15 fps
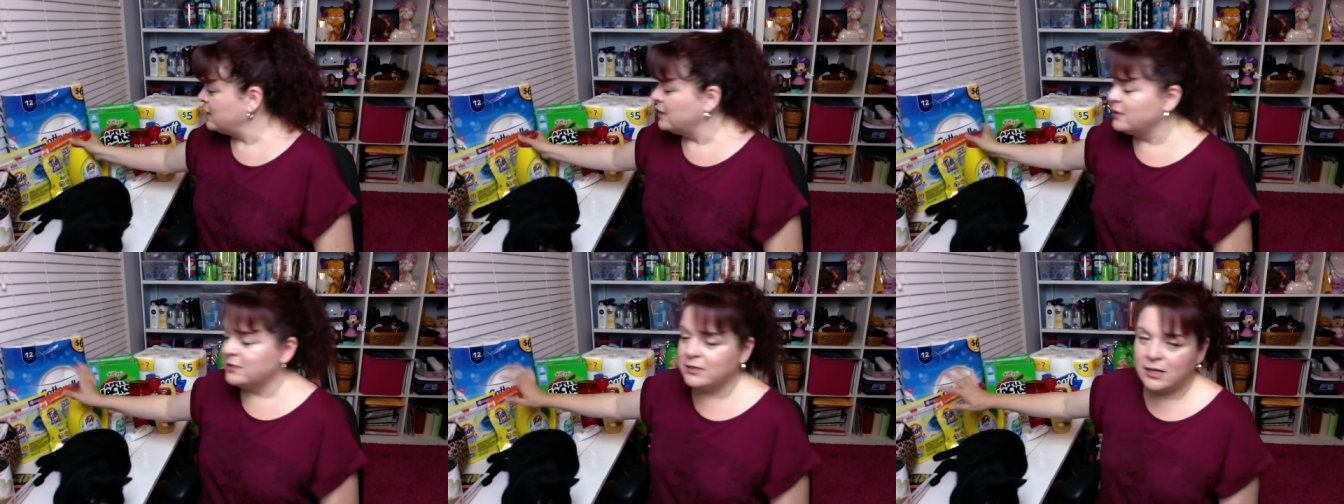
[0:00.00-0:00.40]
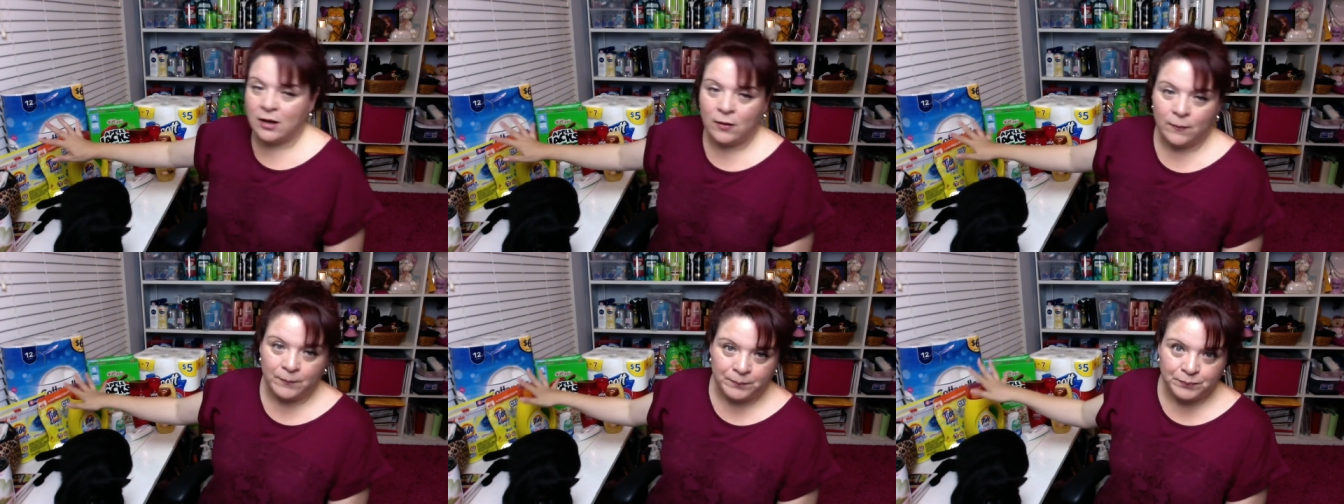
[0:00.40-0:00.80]

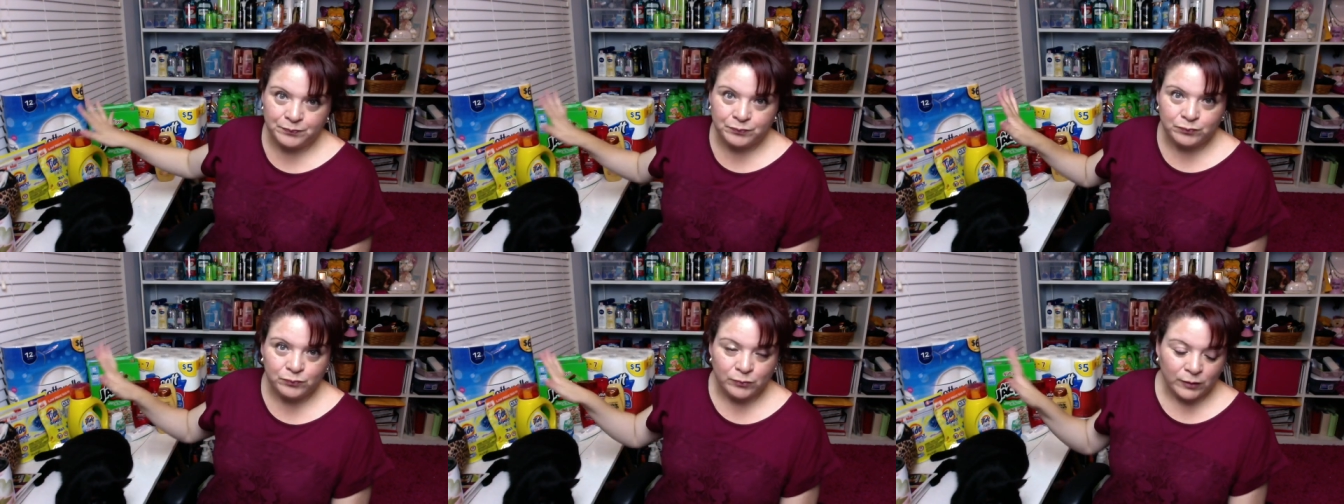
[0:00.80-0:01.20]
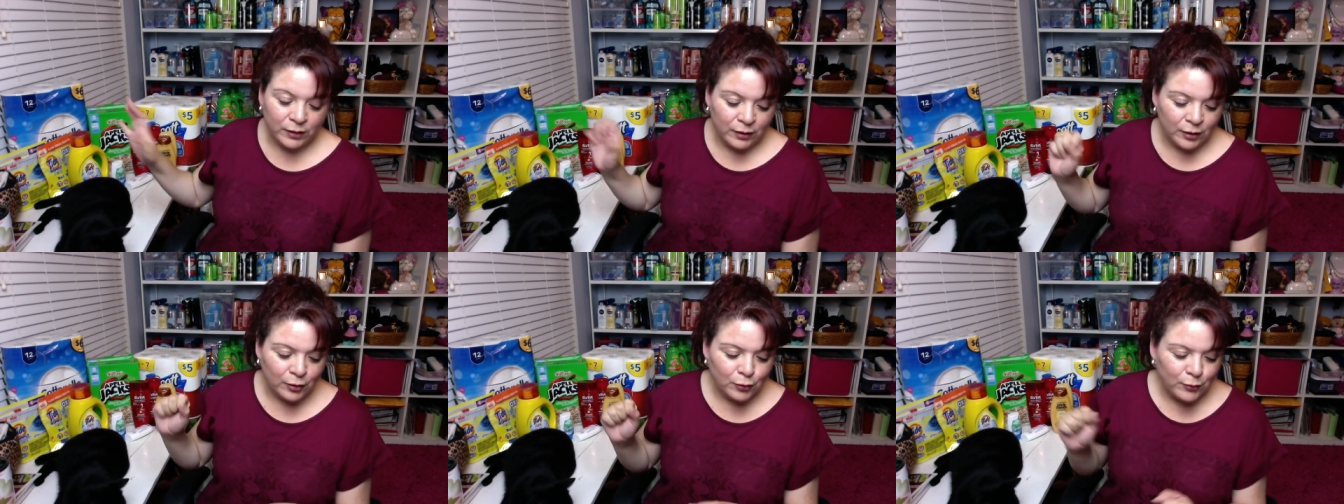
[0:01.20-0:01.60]
So
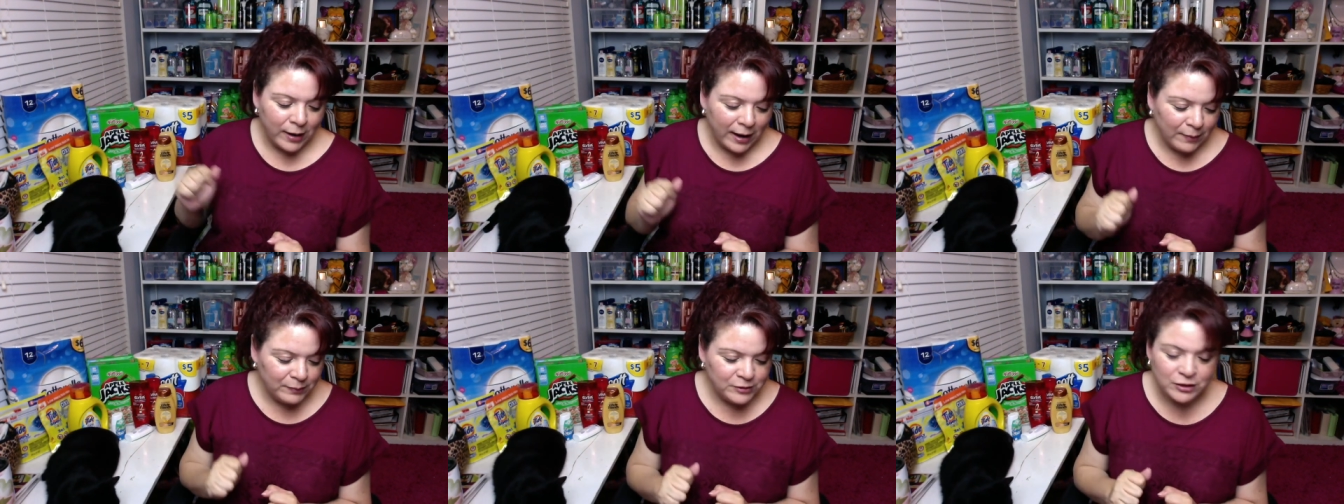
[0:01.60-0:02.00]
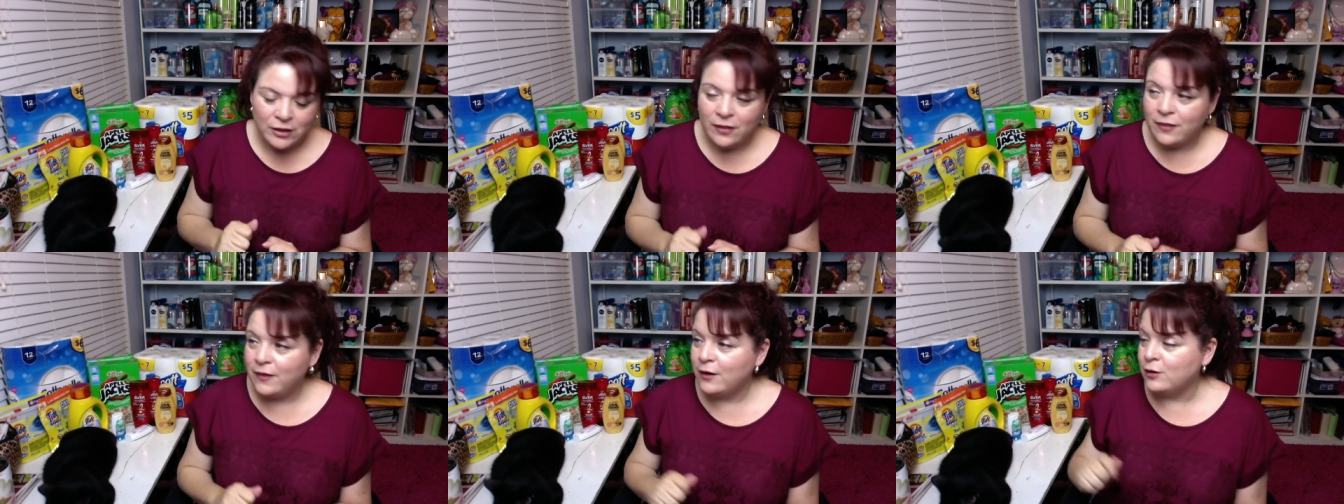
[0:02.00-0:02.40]
grabbed
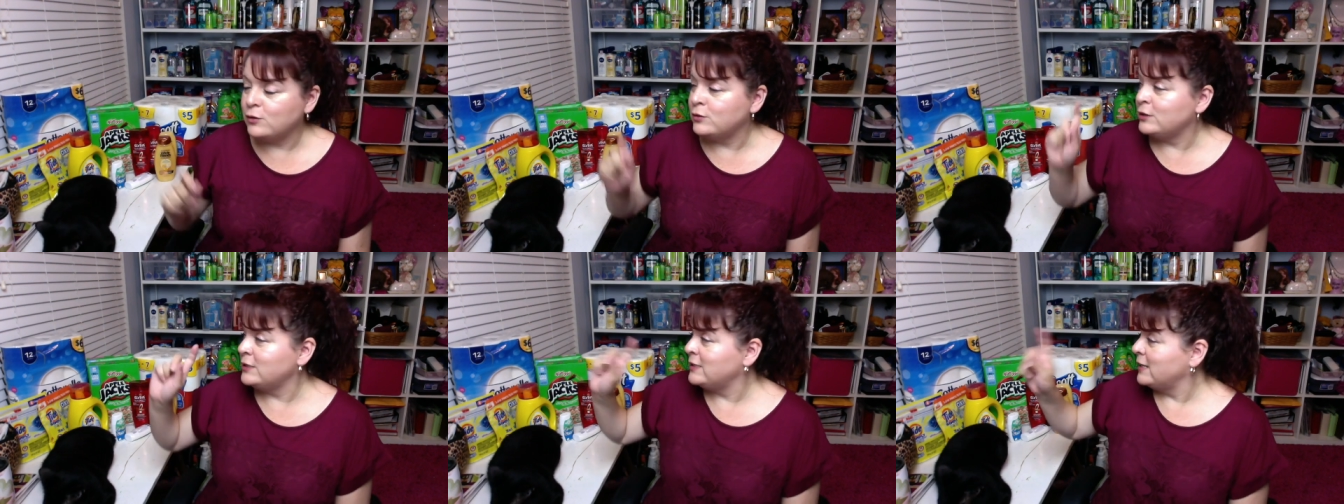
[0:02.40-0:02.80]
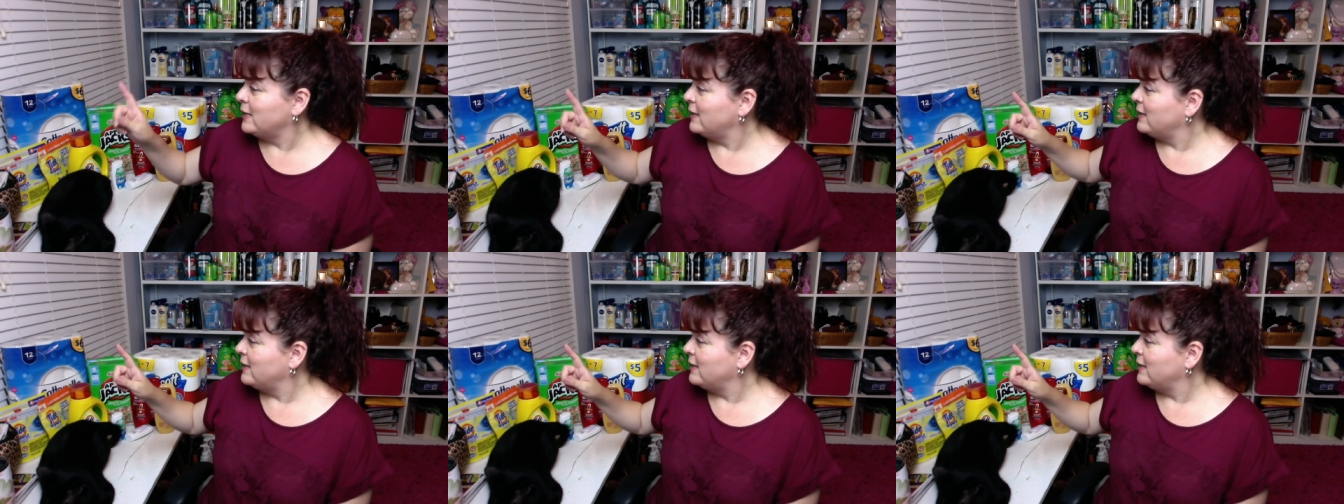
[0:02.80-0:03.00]
those.